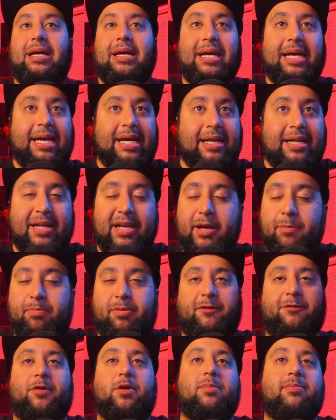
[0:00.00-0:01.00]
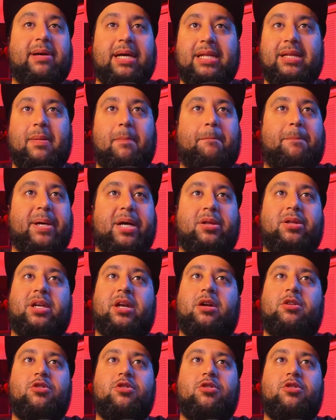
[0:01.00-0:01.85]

he performed in the building